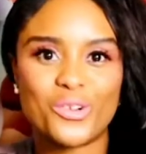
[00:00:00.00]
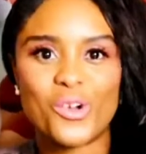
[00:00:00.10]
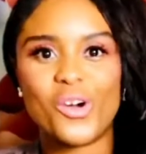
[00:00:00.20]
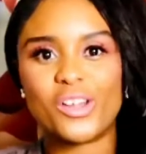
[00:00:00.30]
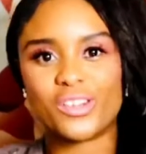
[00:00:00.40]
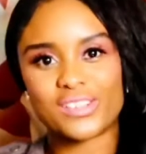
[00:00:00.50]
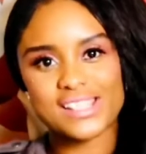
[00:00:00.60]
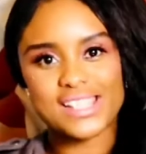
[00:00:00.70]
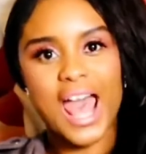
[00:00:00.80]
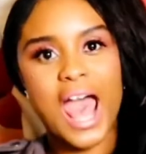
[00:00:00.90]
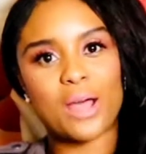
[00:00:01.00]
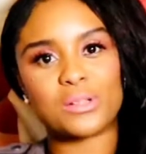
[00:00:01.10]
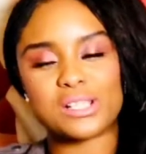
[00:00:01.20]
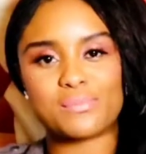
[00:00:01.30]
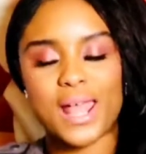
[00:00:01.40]
going on the side
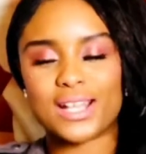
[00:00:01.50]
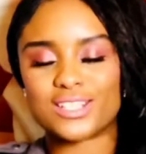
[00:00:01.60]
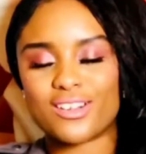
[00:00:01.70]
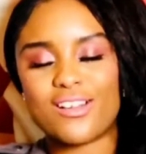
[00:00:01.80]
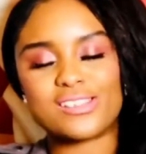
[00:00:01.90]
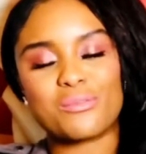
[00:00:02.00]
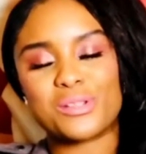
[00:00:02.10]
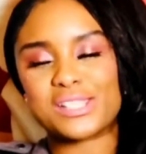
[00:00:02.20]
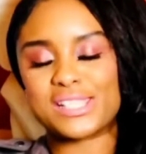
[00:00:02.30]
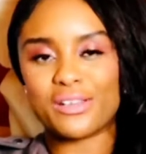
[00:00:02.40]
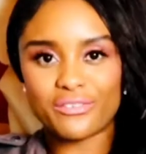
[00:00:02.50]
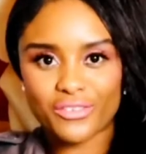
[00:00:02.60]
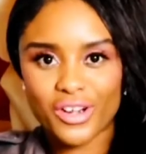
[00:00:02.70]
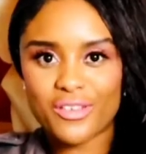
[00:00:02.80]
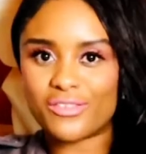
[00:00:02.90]
with his black shorts. It was
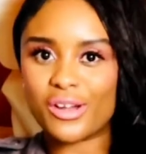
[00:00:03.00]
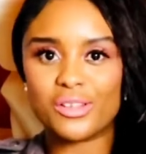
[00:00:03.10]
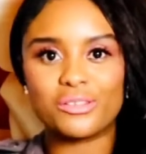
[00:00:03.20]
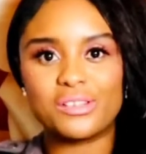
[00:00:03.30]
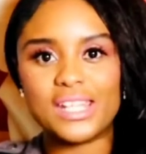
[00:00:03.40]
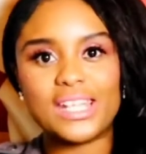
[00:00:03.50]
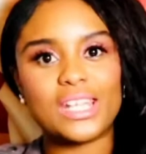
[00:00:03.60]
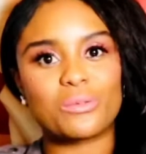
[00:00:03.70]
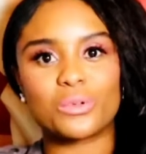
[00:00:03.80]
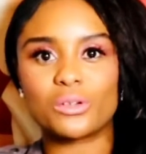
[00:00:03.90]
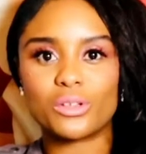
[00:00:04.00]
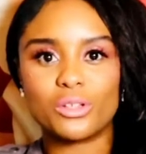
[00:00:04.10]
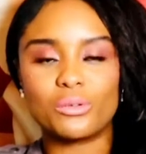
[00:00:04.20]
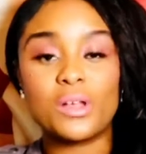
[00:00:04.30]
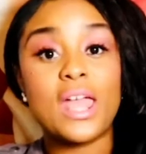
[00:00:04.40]
different, very unique and real
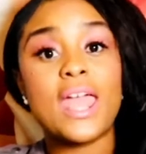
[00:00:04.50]
cute.